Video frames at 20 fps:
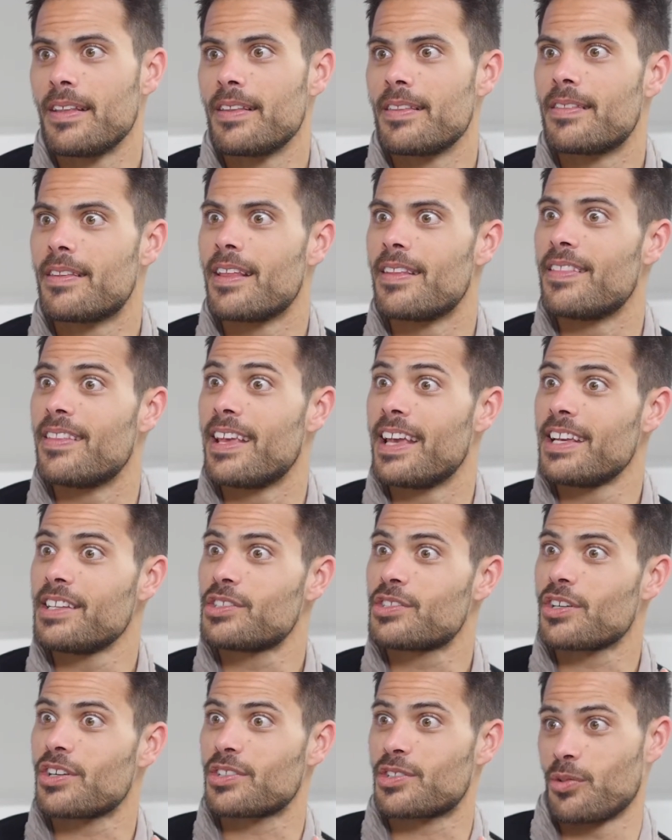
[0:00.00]
then they
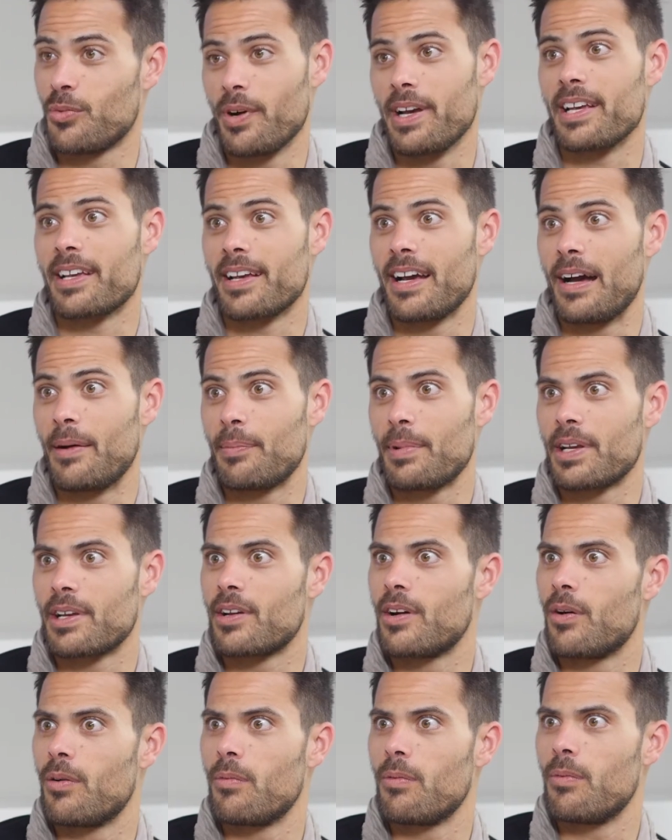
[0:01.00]
start to wake up and
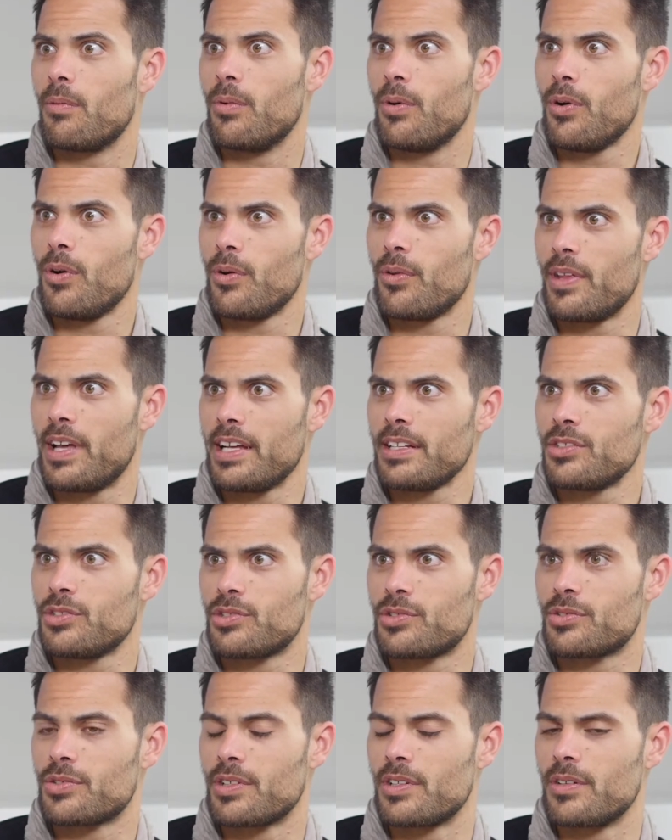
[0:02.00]
go, whoa, that's
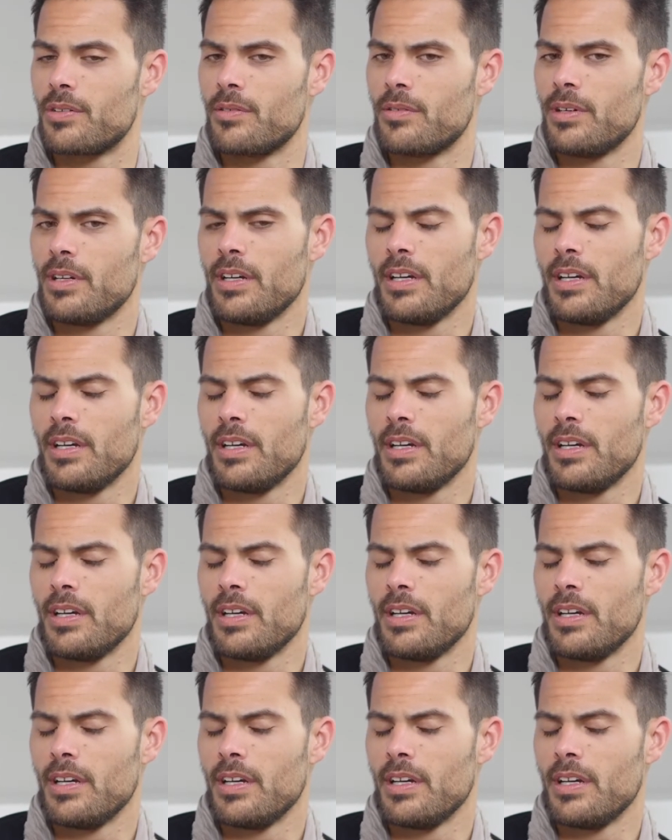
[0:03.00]
true.